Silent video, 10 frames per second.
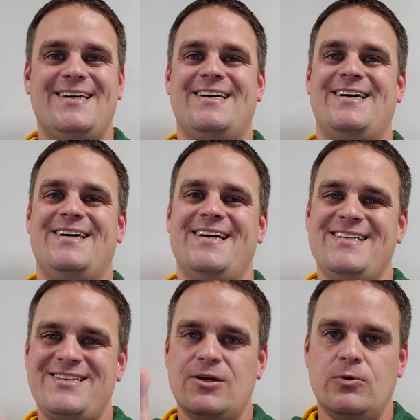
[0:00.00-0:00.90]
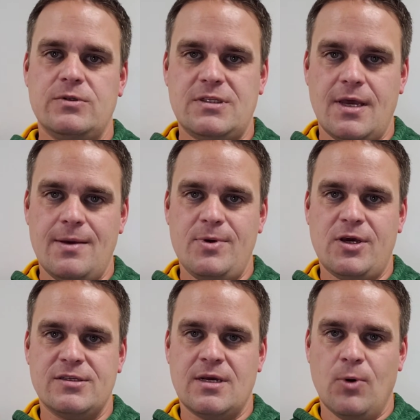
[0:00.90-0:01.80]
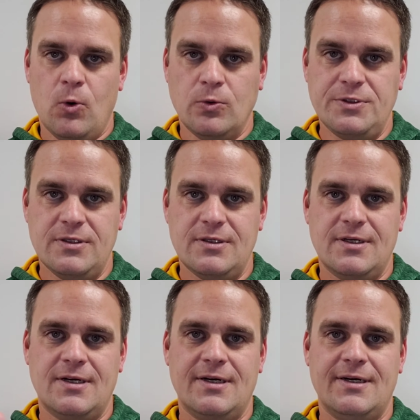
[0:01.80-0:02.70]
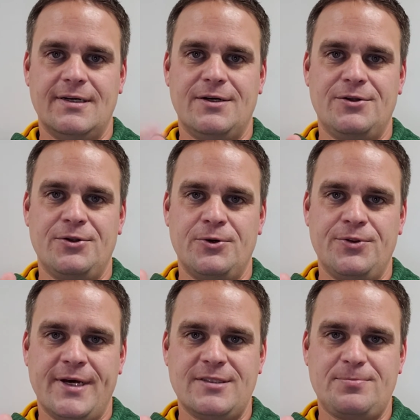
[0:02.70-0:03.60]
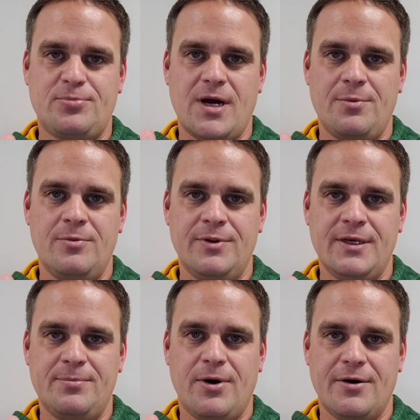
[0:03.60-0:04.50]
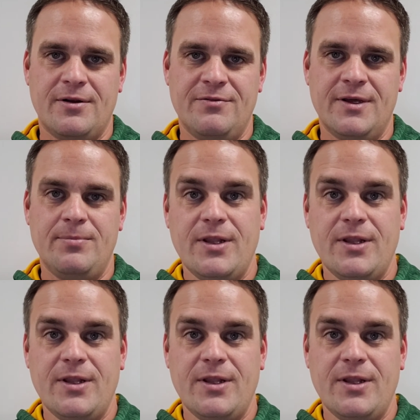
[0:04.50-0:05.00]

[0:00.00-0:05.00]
Uh, and don't say because I'm old, uh, although that's probably part of it.